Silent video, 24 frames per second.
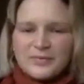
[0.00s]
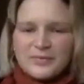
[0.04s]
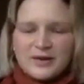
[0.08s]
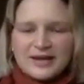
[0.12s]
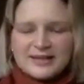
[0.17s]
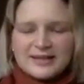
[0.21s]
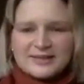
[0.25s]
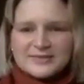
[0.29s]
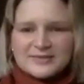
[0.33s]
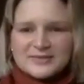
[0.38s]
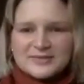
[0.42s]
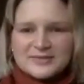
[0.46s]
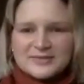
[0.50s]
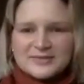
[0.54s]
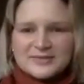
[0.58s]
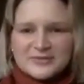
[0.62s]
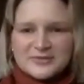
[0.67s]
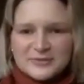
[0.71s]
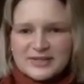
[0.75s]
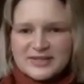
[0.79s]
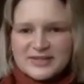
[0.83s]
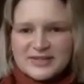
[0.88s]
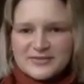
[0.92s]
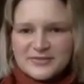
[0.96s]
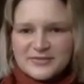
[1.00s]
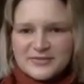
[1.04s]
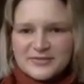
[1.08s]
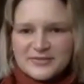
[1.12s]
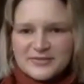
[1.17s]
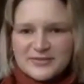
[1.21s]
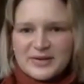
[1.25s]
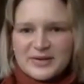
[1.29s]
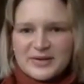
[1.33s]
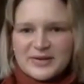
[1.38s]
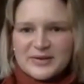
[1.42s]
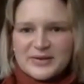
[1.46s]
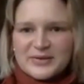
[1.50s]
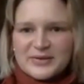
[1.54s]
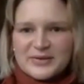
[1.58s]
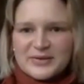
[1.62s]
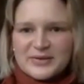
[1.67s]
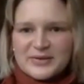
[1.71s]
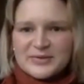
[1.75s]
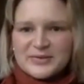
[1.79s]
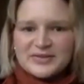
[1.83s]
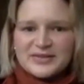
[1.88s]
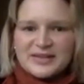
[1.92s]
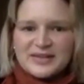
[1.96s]
islands all over the
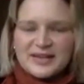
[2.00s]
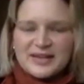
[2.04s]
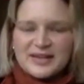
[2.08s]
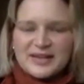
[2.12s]
world.